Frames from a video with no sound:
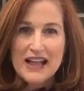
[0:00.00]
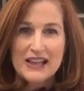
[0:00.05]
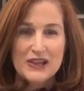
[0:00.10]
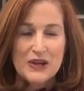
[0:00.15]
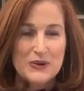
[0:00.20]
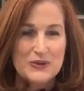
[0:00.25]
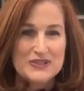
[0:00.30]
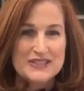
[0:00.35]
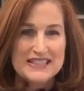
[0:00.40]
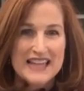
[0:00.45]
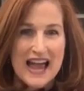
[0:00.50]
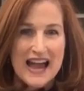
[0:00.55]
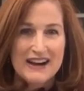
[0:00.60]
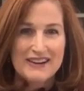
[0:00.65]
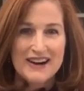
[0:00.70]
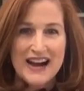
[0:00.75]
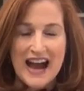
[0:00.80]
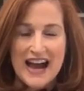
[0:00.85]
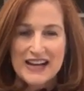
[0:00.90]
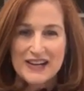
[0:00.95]
Hello,
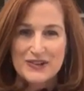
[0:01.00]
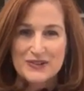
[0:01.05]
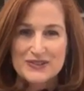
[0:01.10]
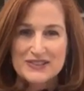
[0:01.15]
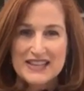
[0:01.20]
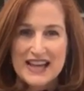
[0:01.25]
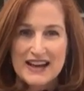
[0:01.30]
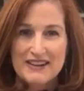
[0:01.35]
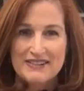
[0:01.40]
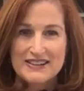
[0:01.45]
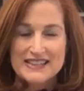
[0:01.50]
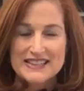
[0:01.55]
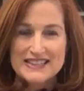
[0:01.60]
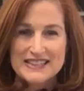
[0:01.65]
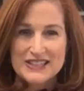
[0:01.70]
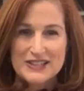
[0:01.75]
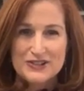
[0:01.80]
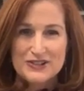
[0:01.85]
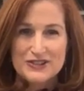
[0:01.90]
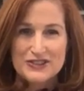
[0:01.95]
Sarah. I know Sarah
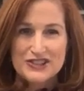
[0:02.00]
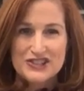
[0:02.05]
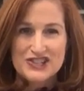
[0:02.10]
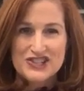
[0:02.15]
is here in